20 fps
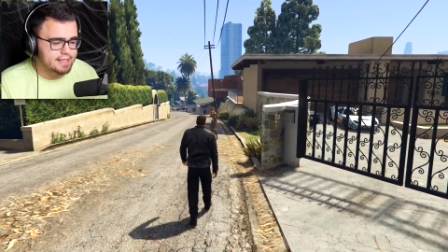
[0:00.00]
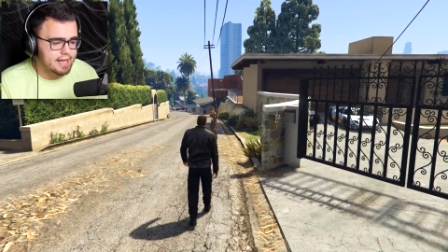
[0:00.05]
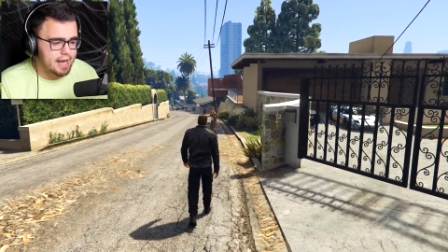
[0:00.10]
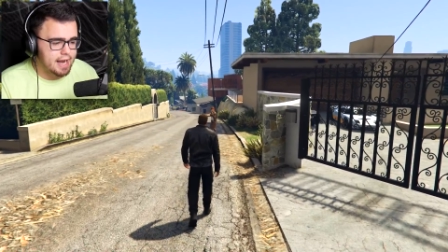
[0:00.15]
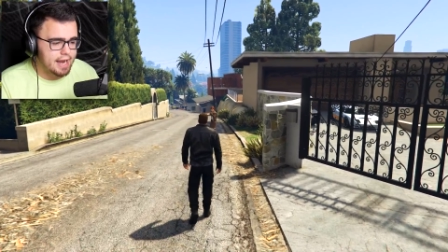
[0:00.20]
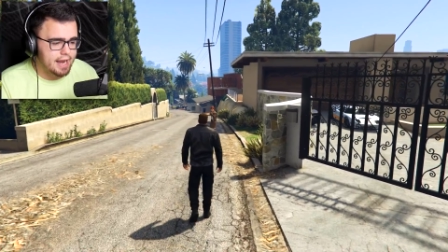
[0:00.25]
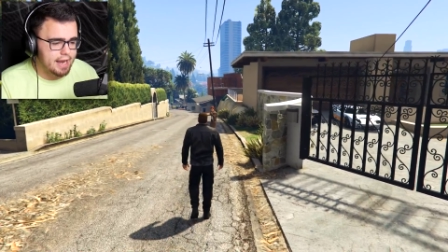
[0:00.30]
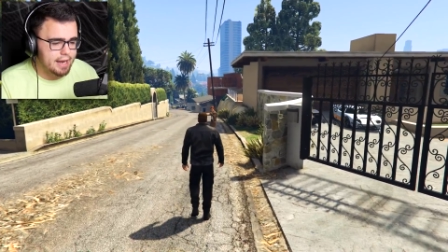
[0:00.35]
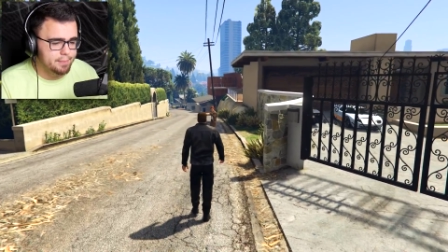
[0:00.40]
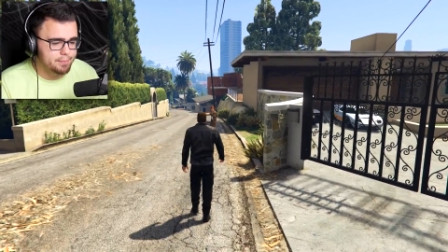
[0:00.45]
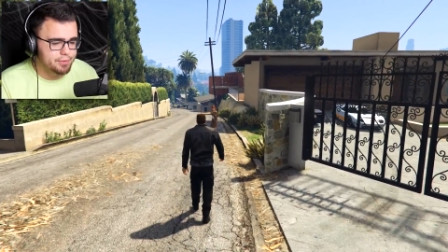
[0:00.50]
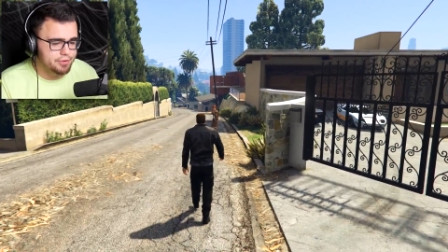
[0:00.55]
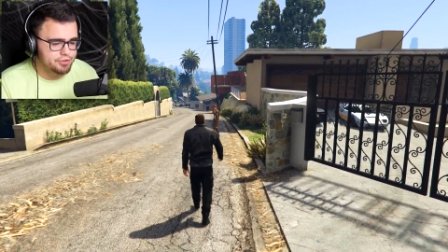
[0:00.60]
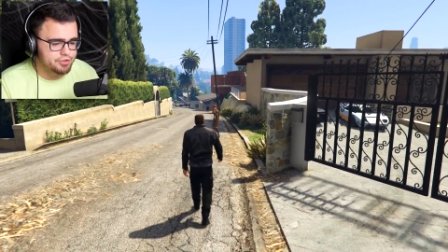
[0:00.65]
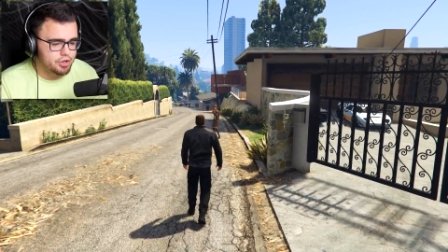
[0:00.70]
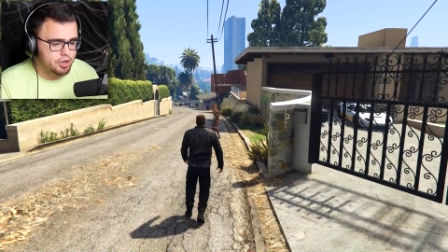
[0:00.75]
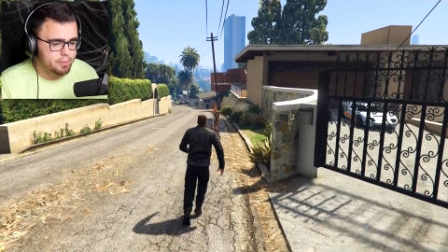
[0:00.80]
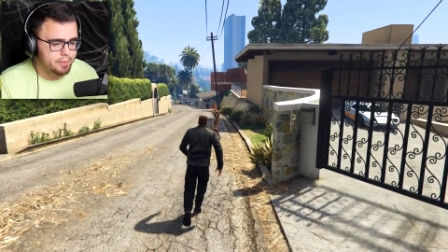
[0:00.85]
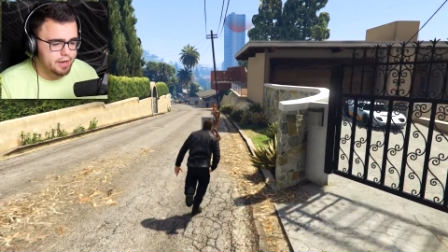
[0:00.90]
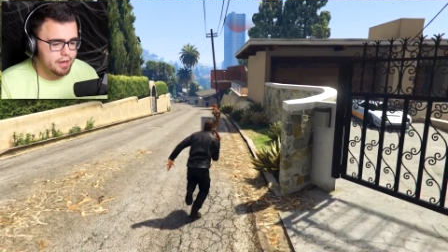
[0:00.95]
I am the
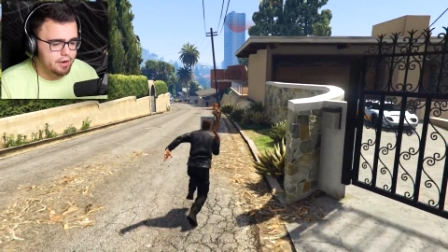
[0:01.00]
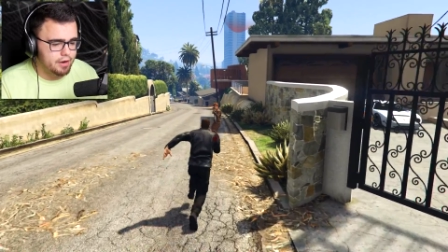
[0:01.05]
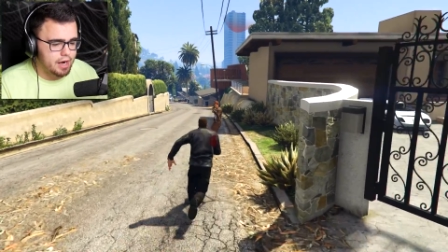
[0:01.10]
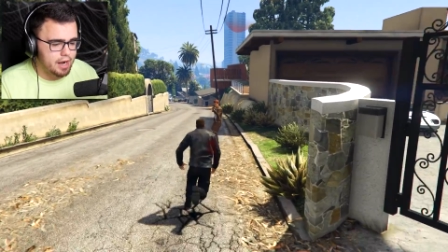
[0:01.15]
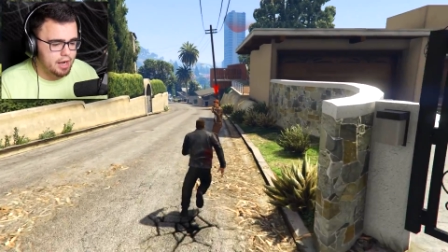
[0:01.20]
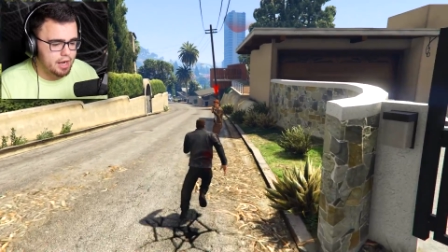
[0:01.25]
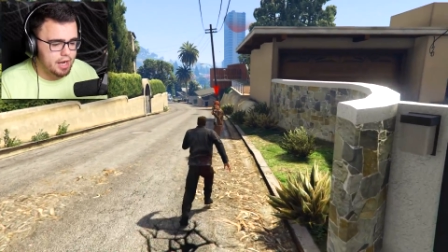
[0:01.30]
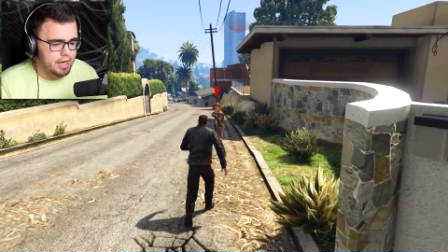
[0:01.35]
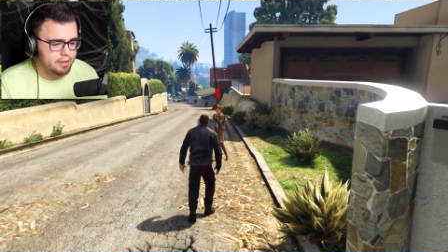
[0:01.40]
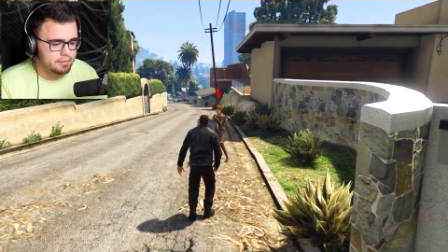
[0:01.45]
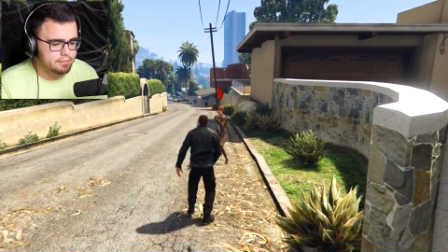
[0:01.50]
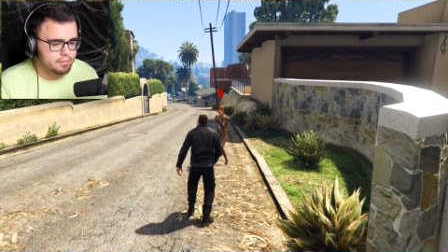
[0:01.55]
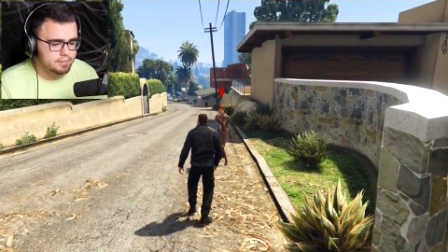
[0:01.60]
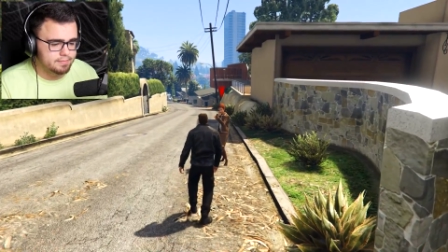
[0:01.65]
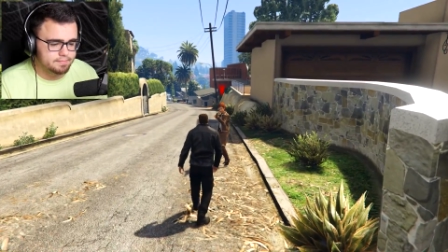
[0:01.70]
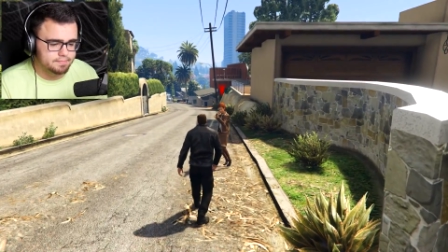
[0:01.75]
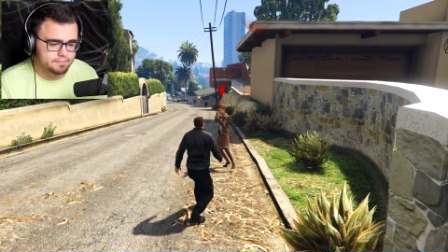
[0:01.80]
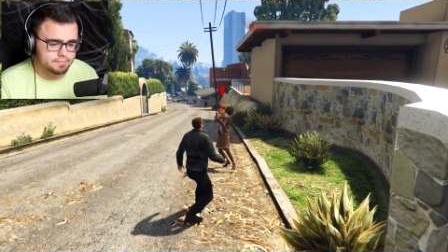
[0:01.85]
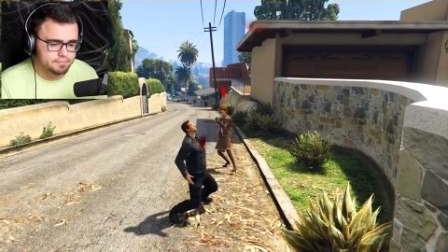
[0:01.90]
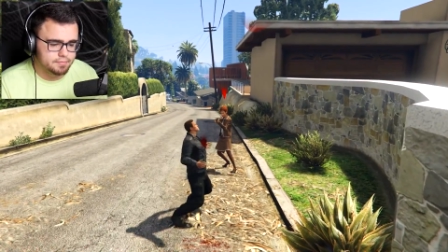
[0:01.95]
Terminator. I- I-
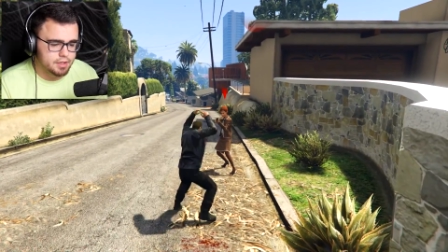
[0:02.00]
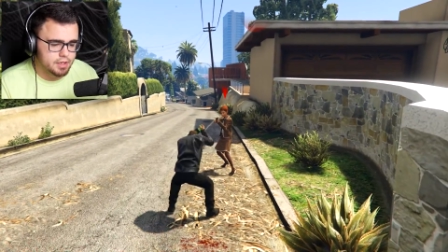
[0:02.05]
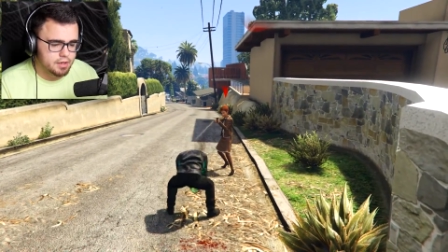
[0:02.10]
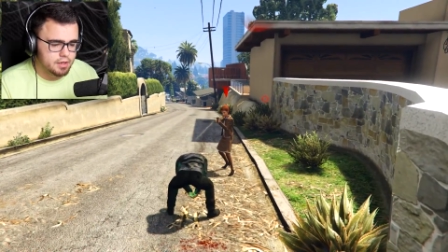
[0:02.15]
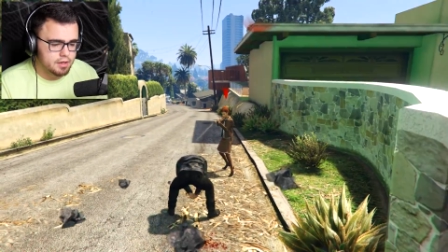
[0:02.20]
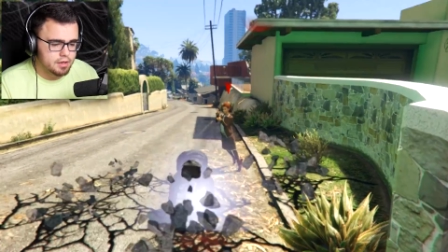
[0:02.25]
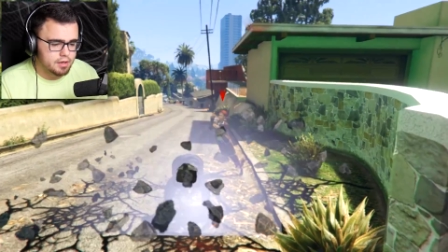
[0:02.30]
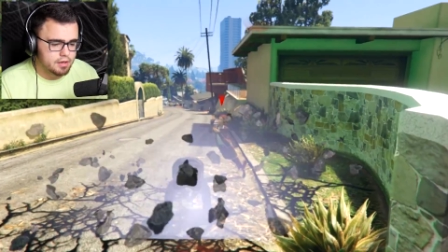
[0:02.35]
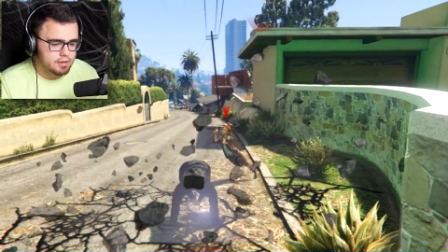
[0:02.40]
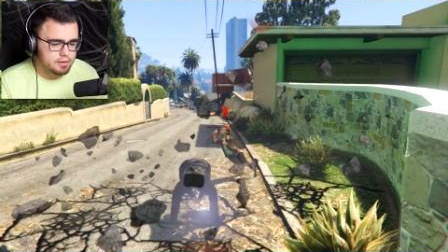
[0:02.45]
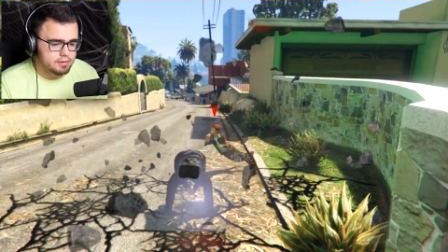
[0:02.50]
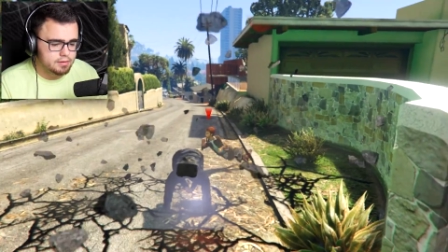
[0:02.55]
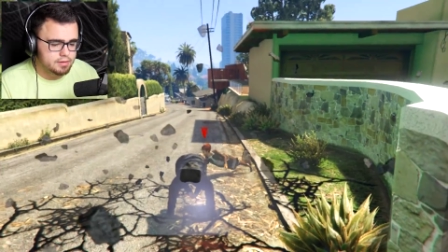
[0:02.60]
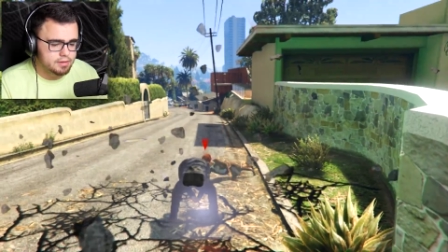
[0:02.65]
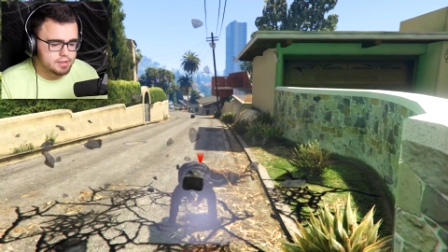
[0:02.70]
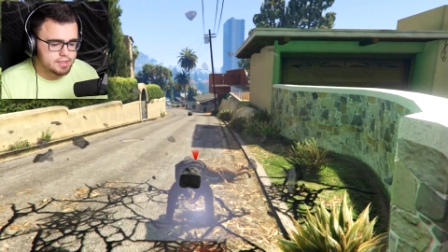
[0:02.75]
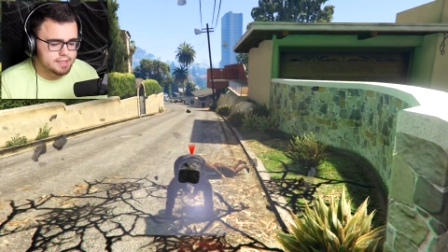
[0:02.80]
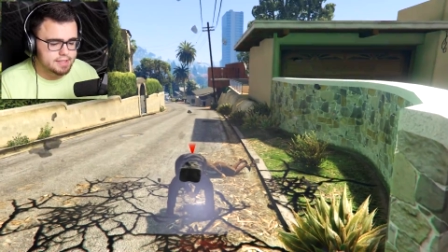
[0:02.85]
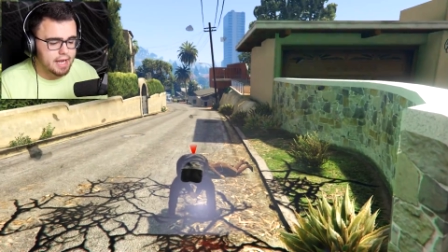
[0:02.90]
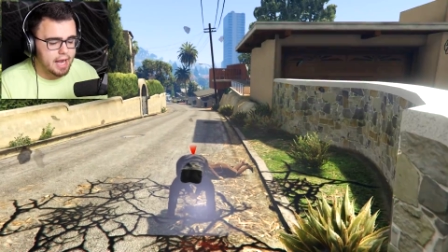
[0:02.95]

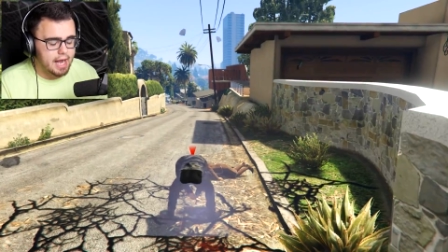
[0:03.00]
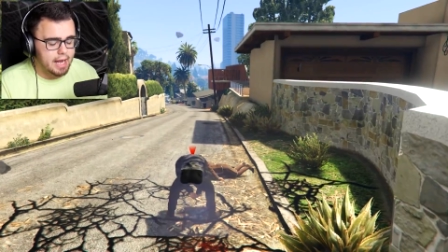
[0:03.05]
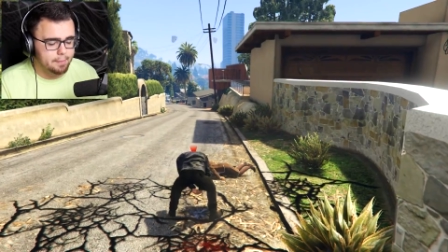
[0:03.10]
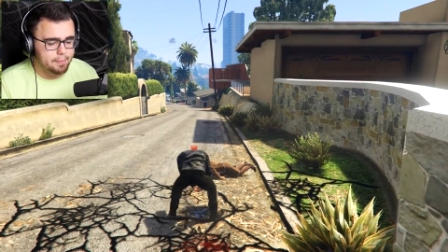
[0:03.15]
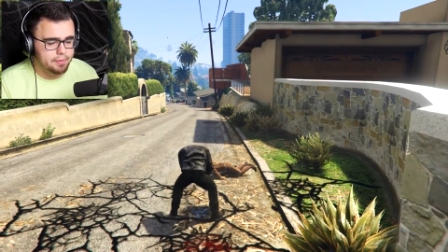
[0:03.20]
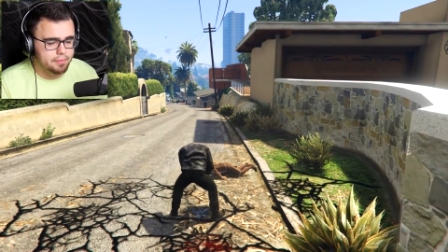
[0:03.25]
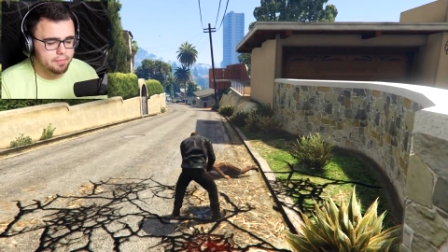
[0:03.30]
Stop.